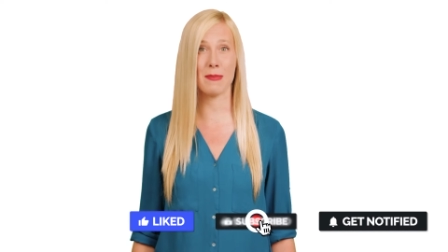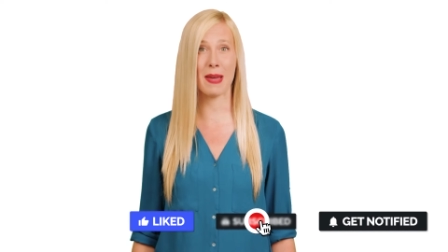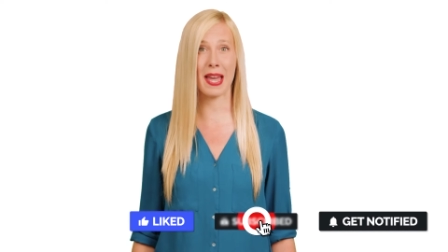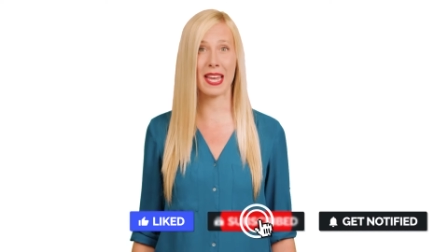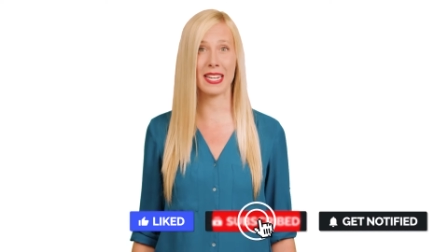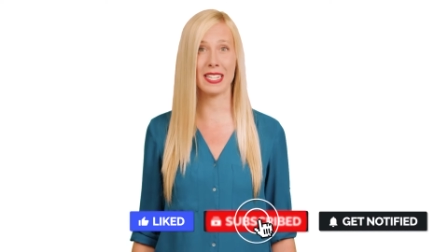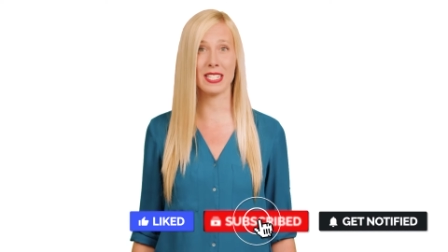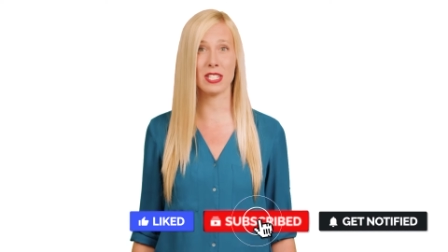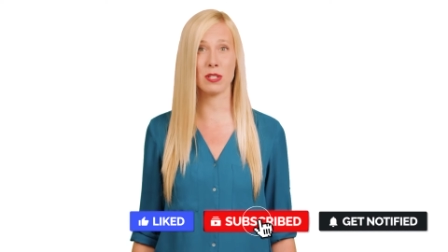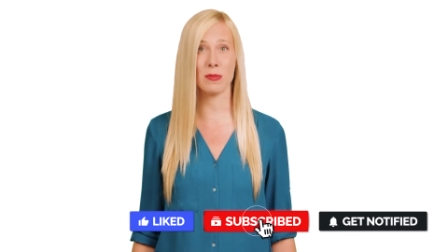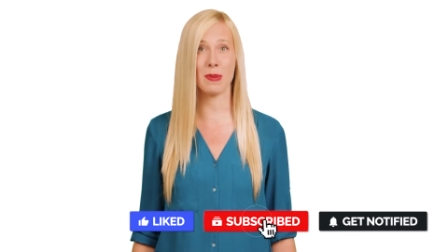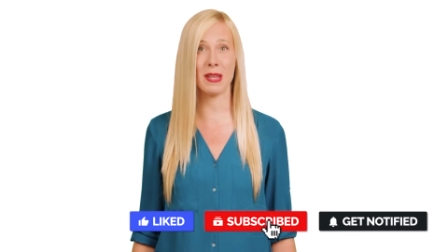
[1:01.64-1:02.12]

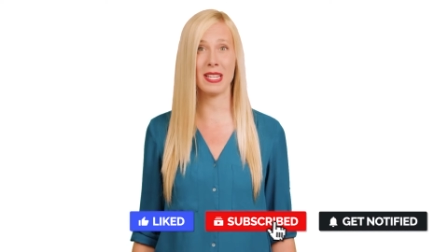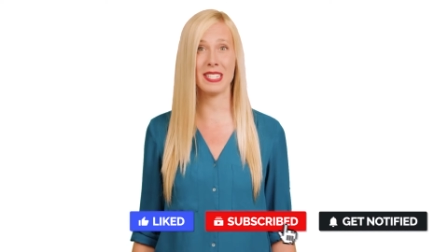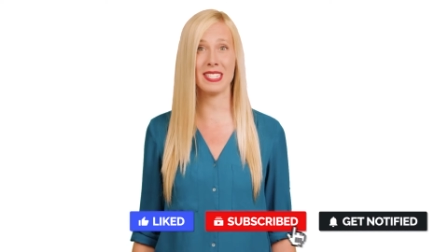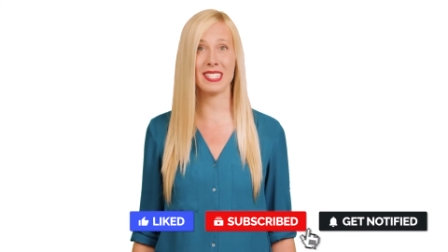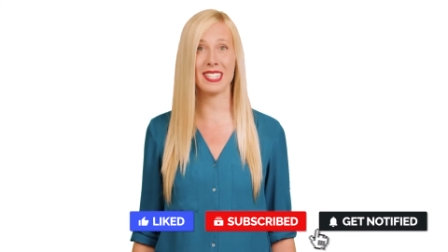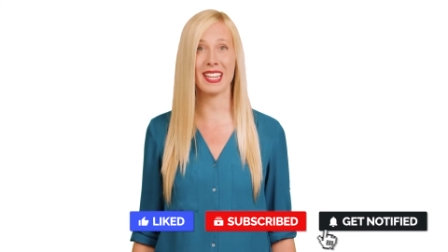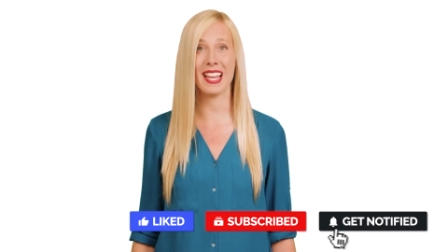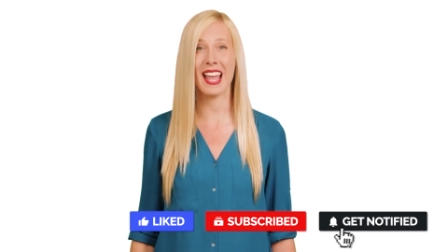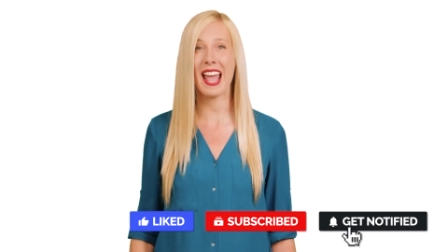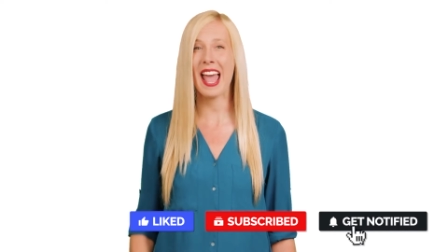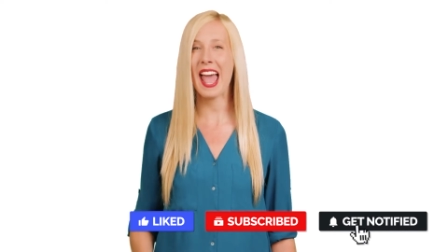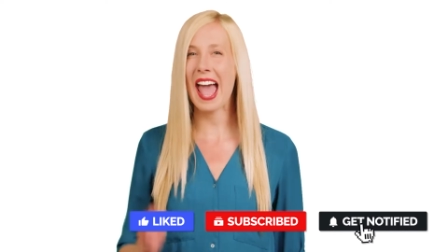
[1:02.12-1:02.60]

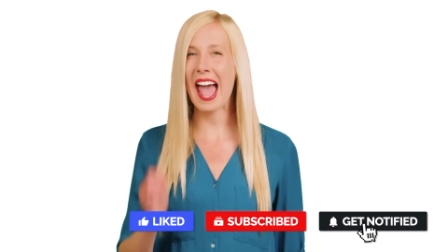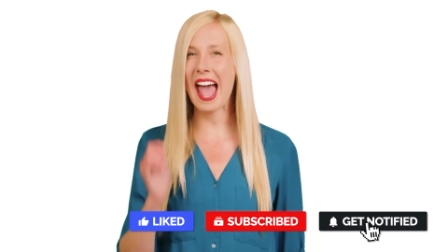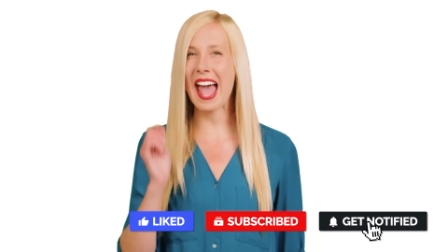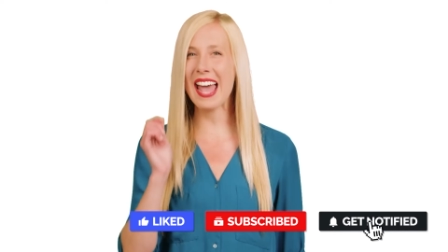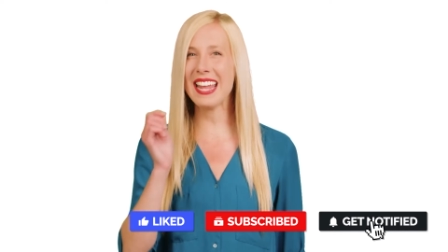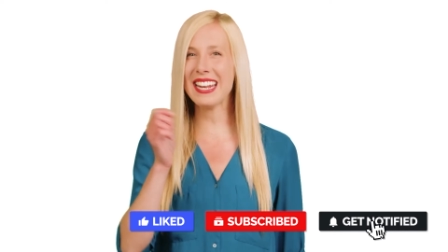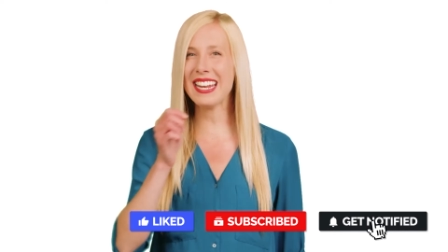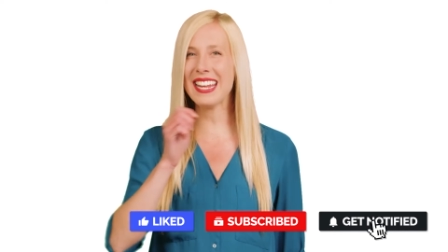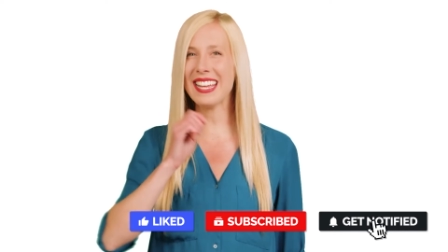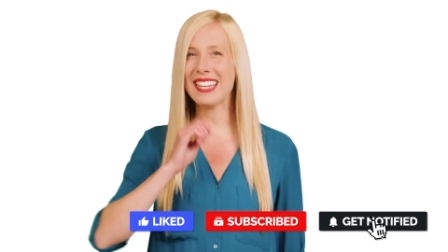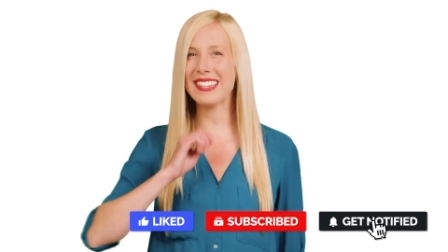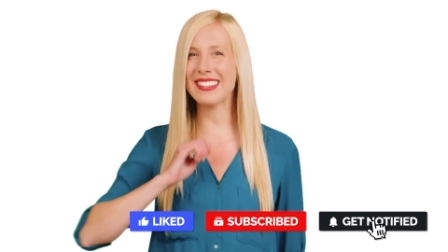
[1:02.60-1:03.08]
management
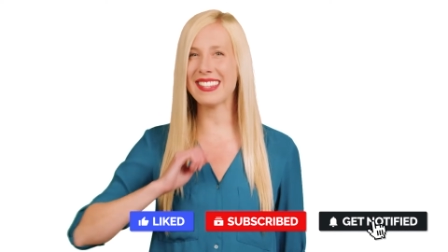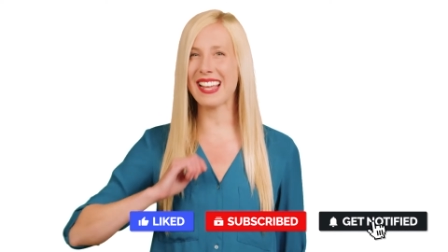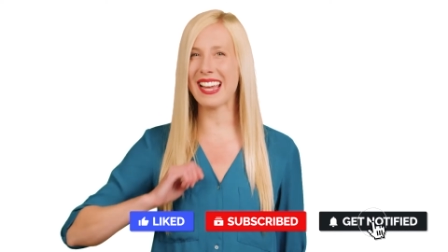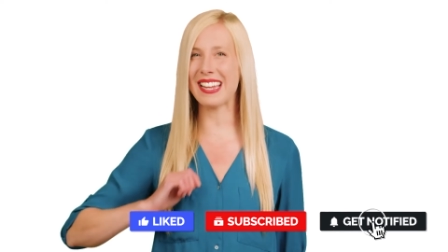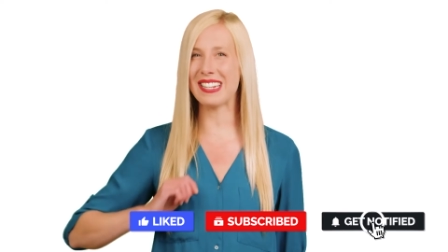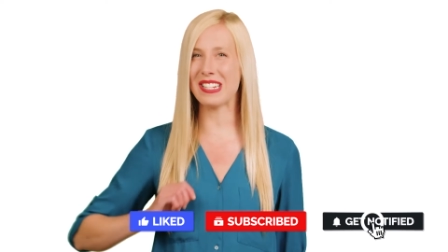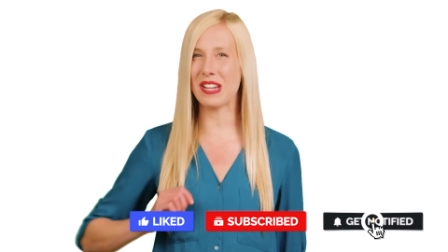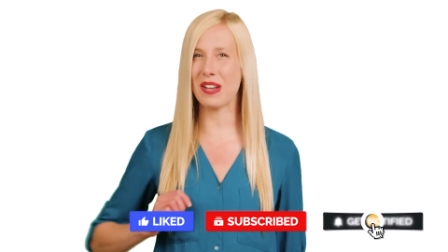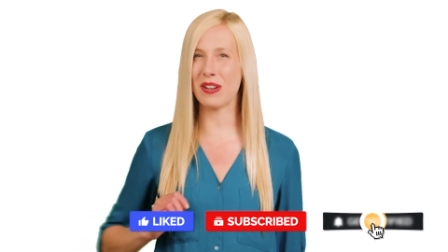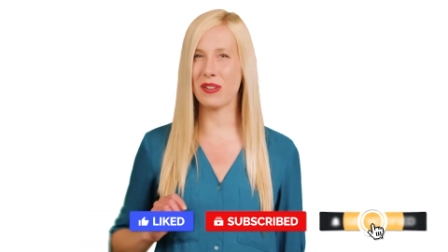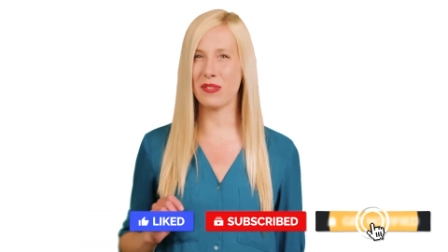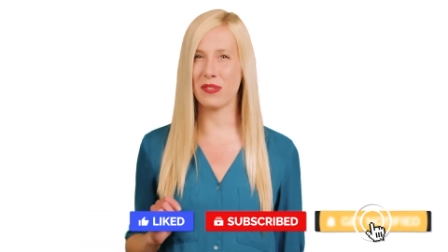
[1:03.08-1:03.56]
and hit that
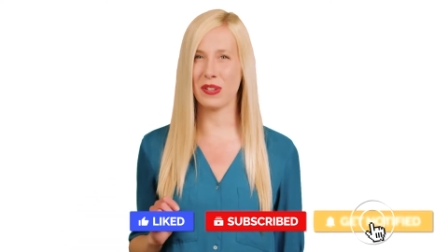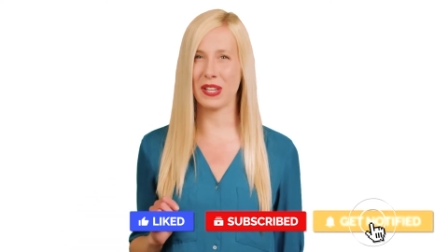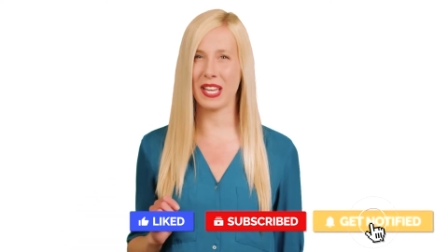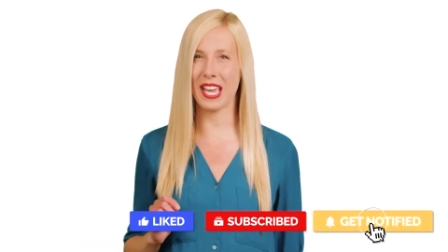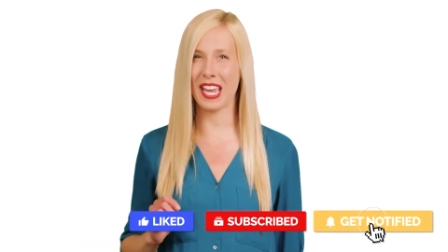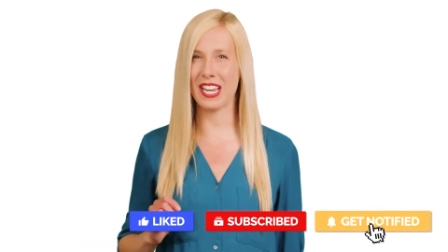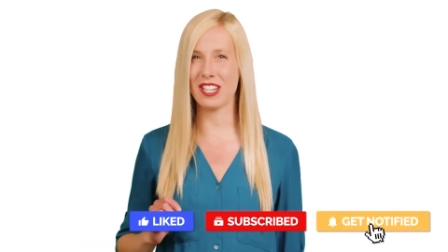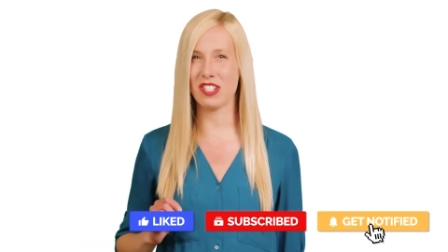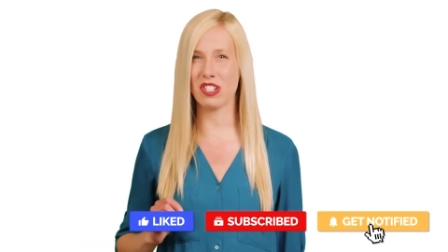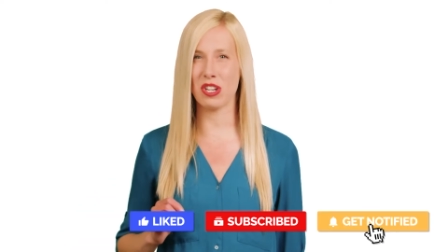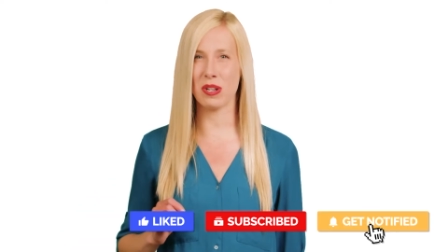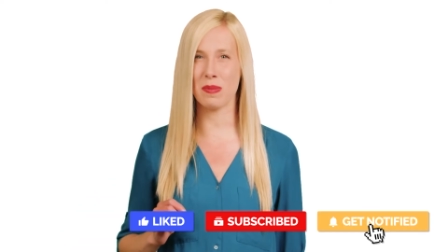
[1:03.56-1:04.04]

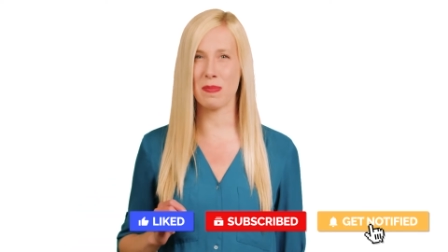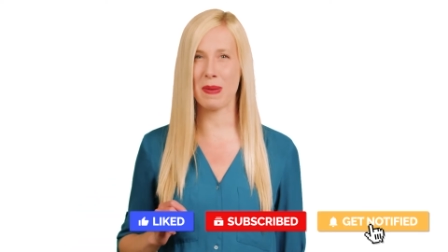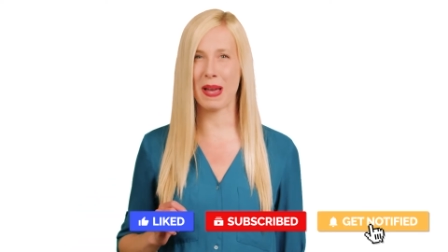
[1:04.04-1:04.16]
notification